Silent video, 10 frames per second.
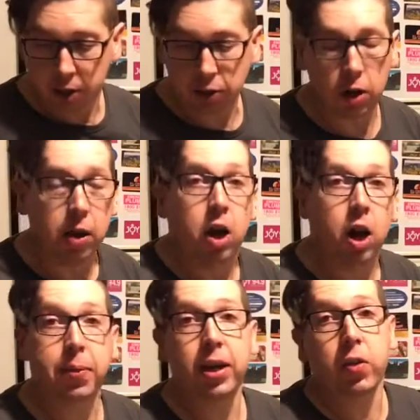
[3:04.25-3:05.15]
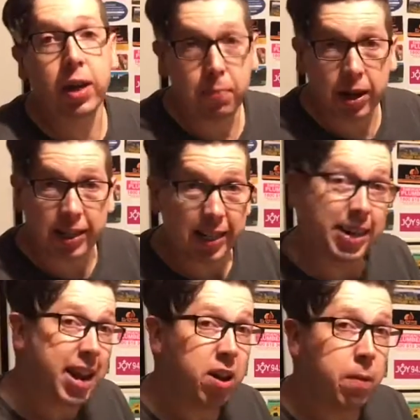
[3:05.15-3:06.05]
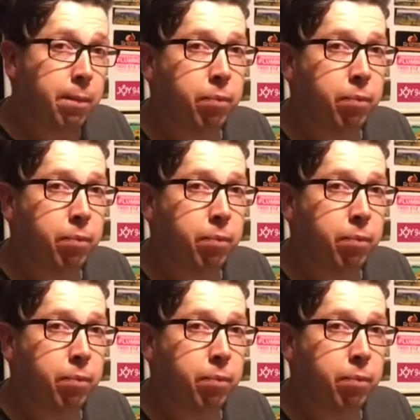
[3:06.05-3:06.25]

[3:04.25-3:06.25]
So I'm gonna go and eat my dinner now.